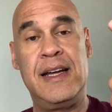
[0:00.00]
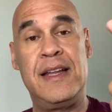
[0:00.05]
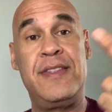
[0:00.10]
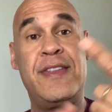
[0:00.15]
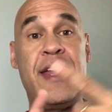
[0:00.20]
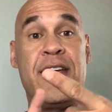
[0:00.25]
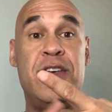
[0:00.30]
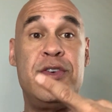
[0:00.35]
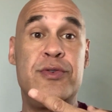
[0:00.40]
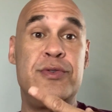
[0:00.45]

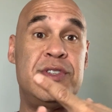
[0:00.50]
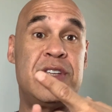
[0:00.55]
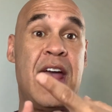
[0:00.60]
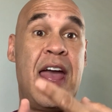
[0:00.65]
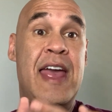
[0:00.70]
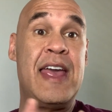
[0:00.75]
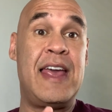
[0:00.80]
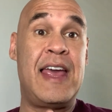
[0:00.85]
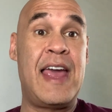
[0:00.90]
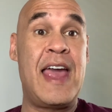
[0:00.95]
They used
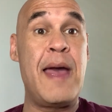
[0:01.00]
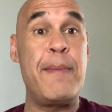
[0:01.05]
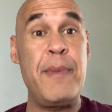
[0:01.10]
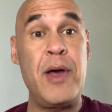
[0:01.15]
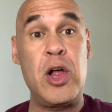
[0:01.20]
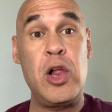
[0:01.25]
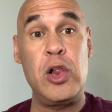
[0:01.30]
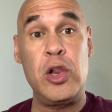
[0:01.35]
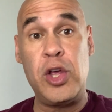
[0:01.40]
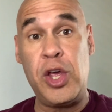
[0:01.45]
a
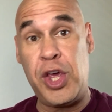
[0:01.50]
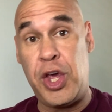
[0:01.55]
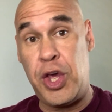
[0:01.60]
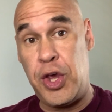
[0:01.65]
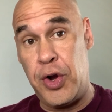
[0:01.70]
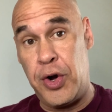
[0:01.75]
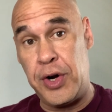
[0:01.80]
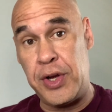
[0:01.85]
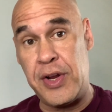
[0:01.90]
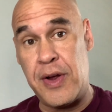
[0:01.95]
chemical
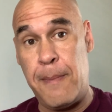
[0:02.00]
cured